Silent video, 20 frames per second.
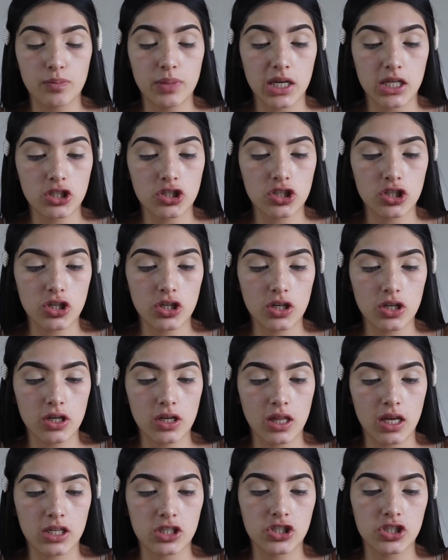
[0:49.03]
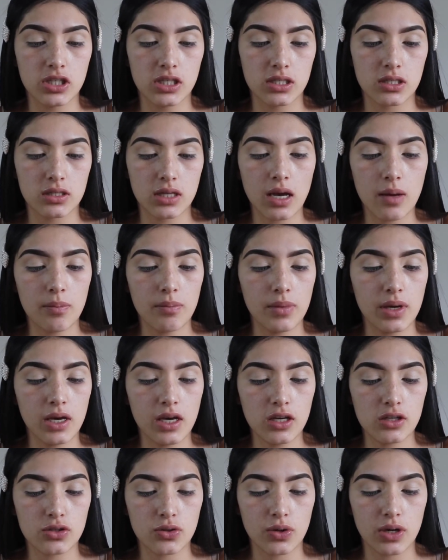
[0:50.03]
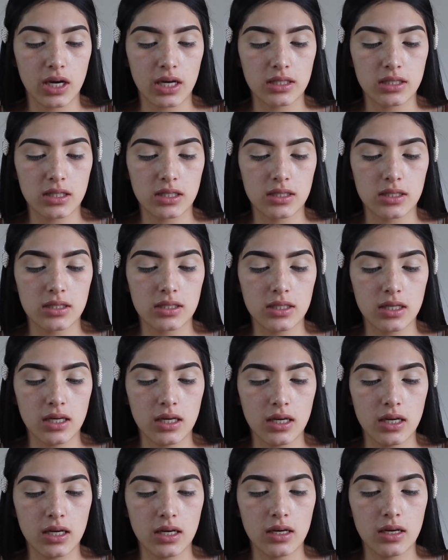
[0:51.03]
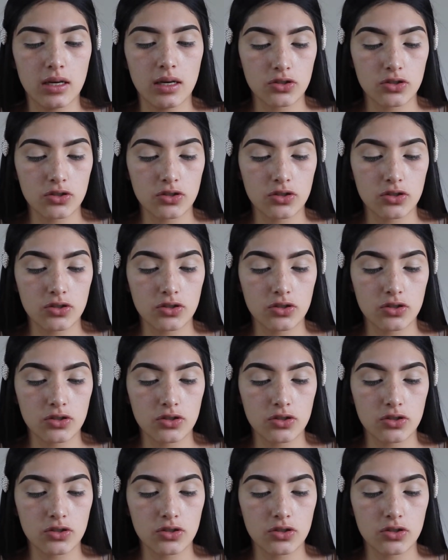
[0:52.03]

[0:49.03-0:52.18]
picture that she sent me so you guys can see.